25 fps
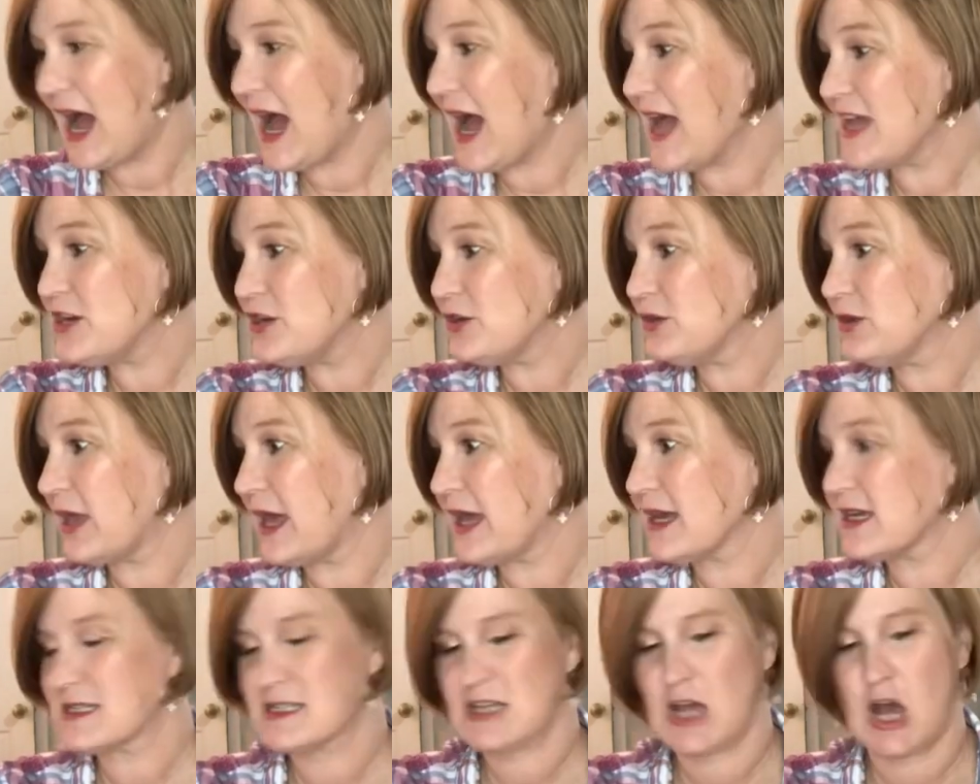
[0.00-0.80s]
I do
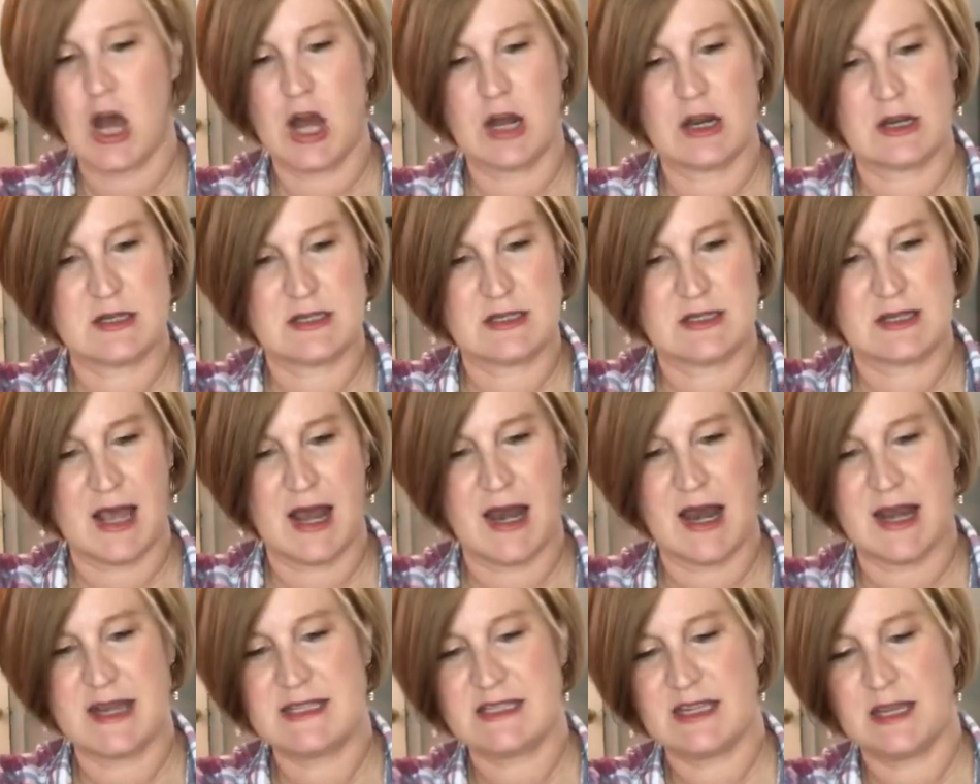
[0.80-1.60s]
like socks,
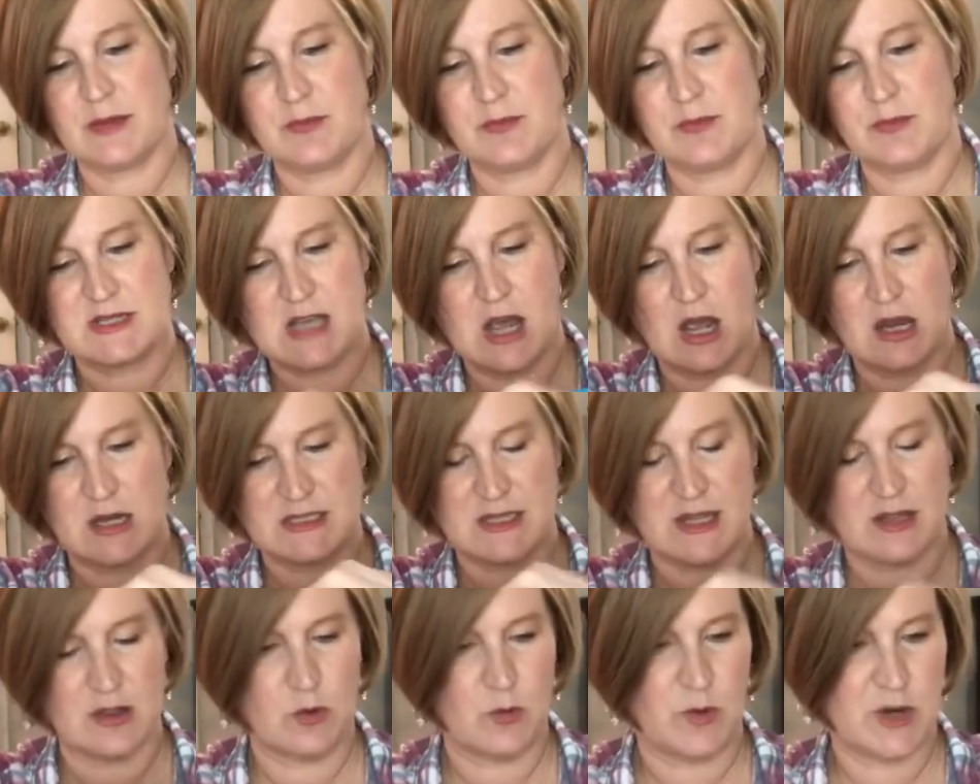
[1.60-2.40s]
and I sleep with socks
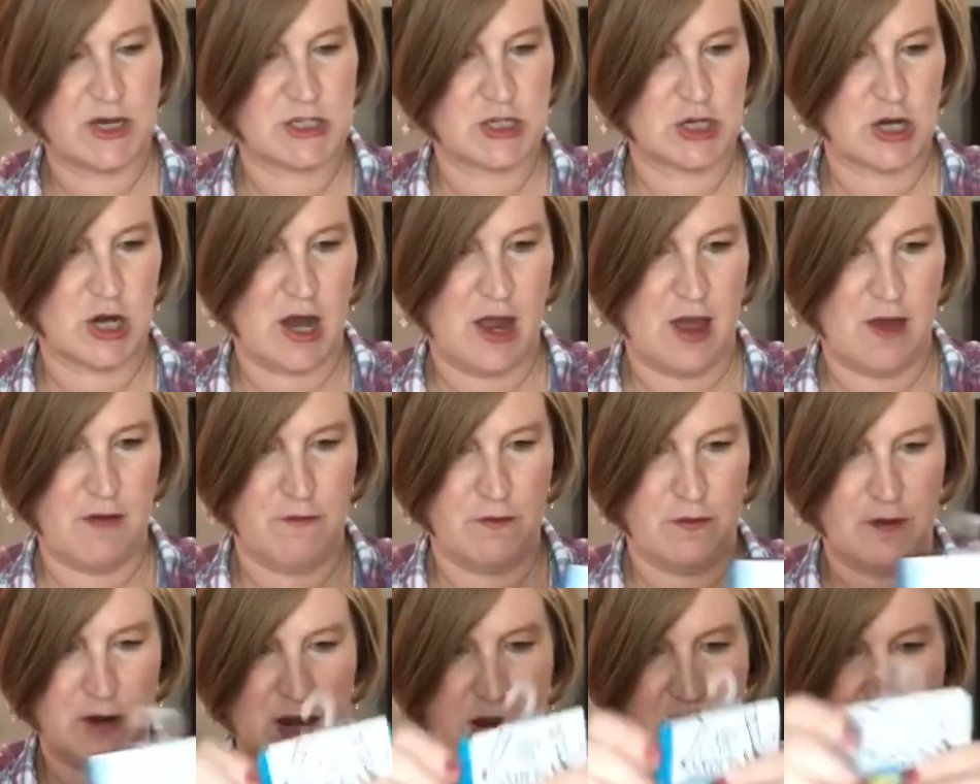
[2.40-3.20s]
in the winter
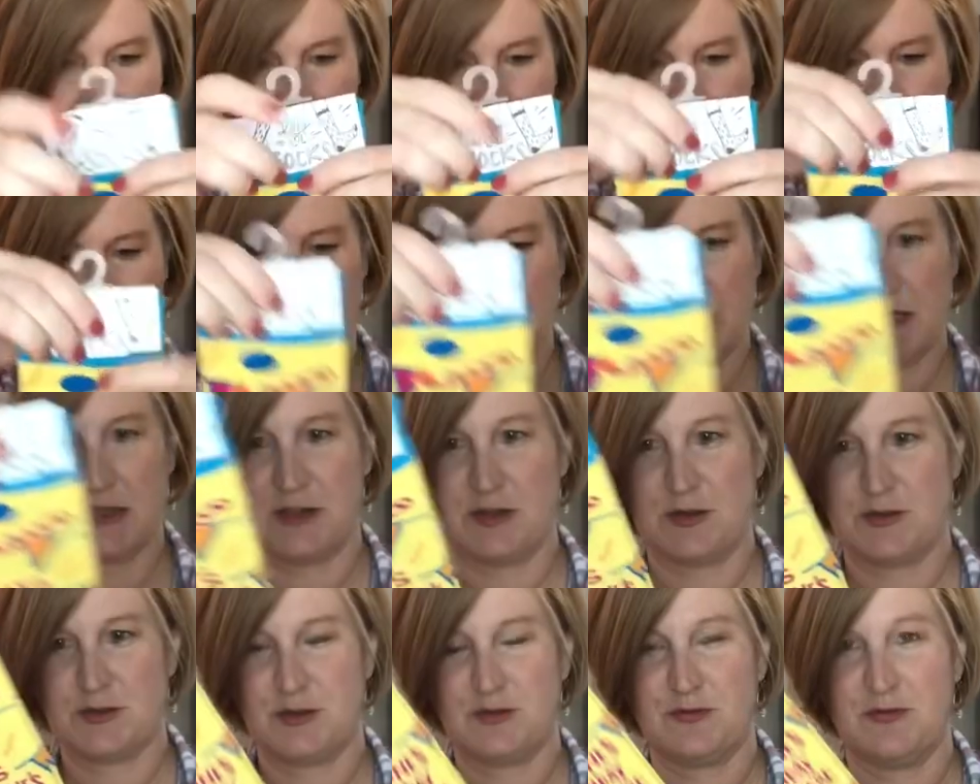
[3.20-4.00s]
every night.
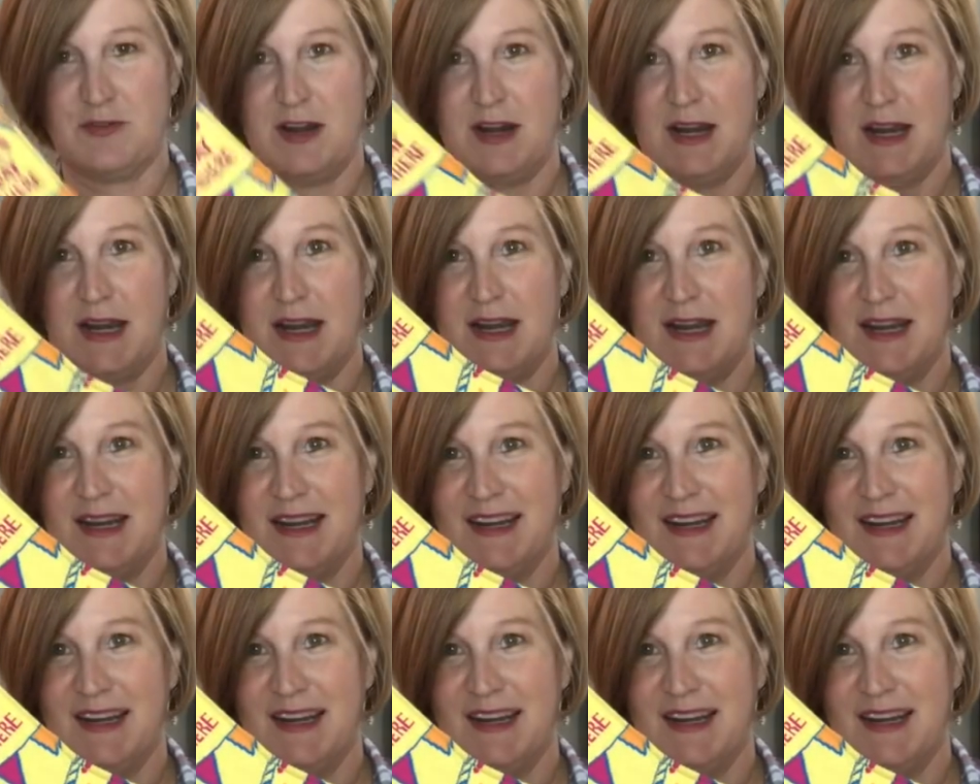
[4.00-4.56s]
Those are funny.